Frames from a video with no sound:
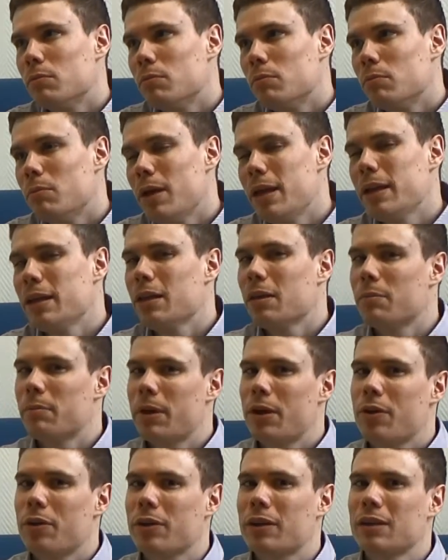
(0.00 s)
many
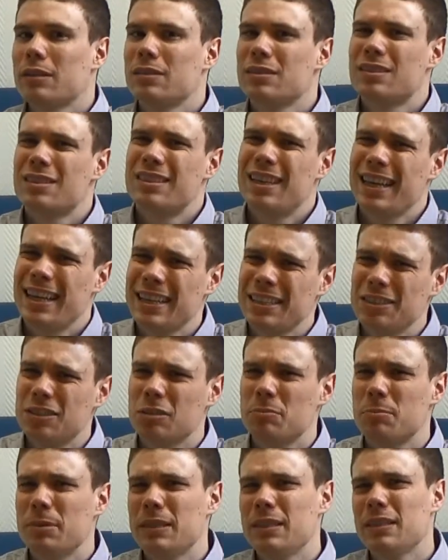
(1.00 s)
Americans tend
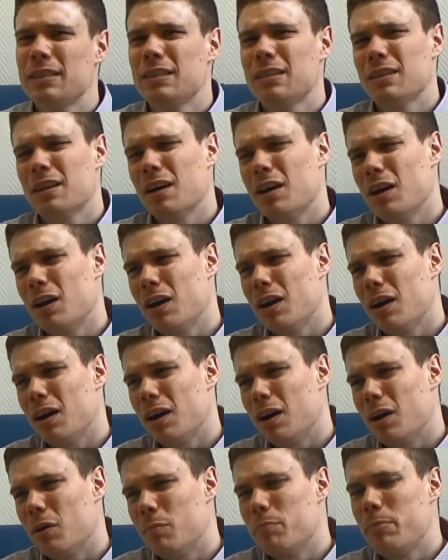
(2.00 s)
to be
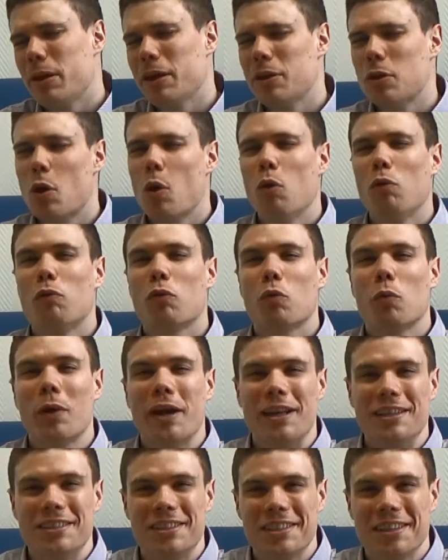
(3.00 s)
a bit
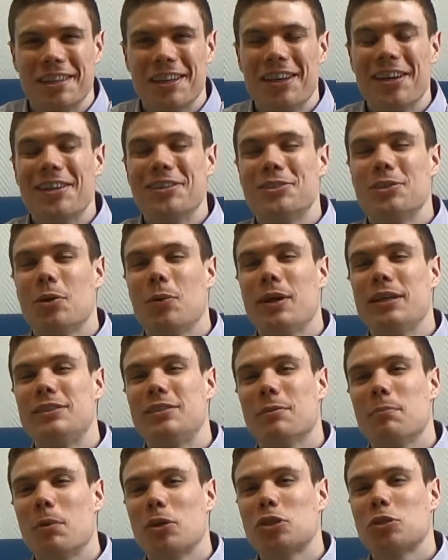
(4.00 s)
overweight. So it's
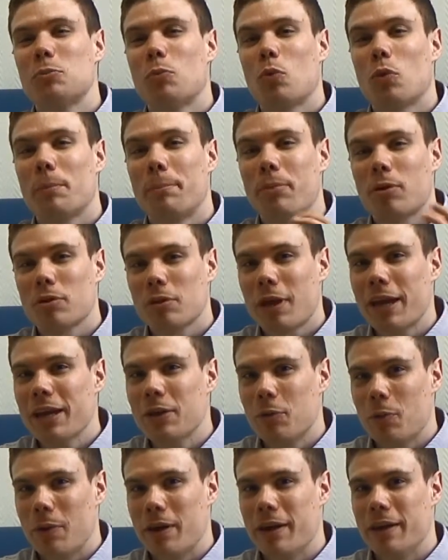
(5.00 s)
a much more
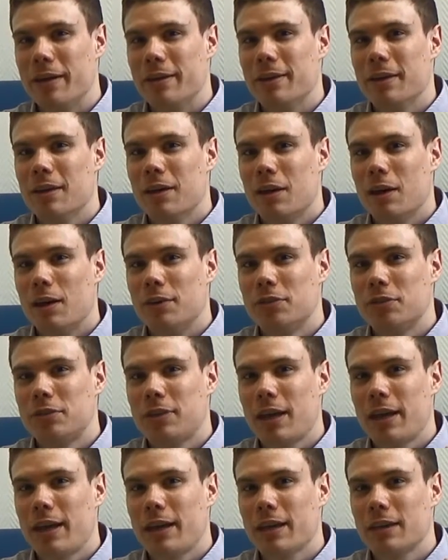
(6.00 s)
polite way of
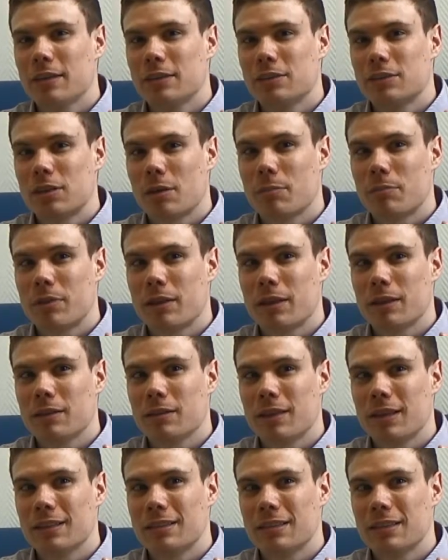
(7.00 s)
saying something
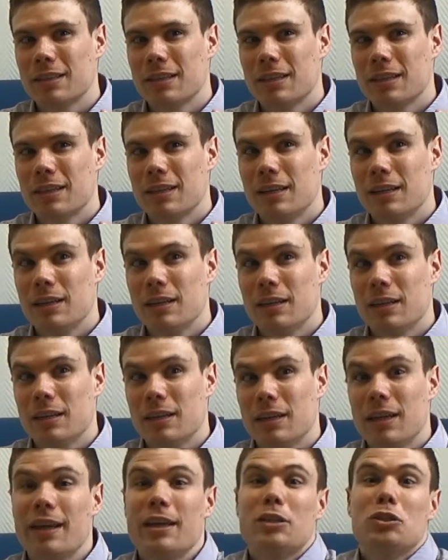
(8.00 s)
that
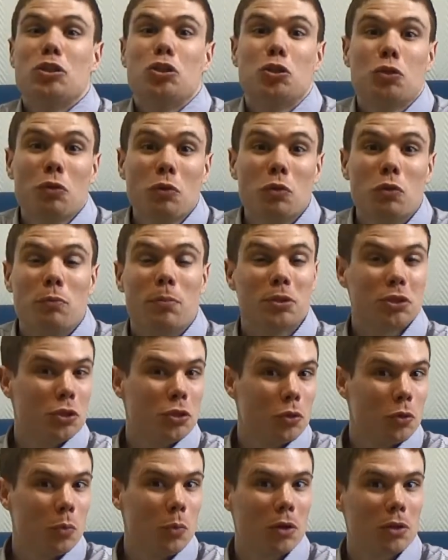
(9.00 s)
is true, but you
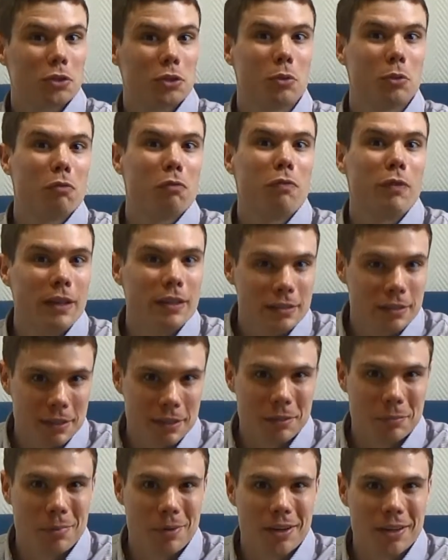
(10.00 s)
don't want to offend
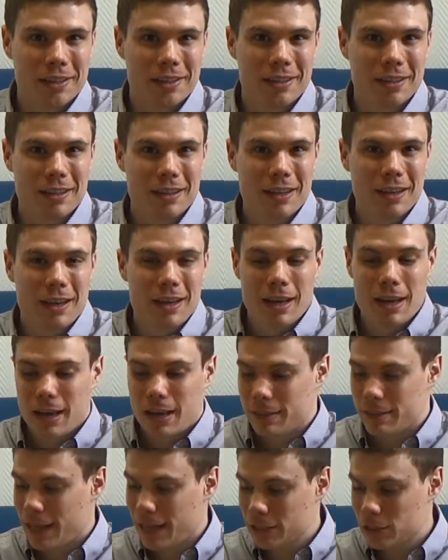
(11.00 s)
anybody.
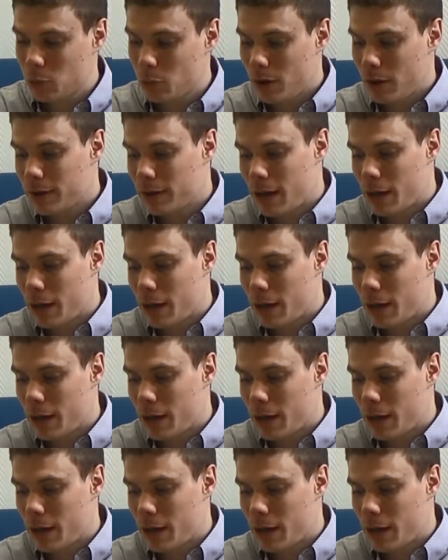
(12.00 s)
That's why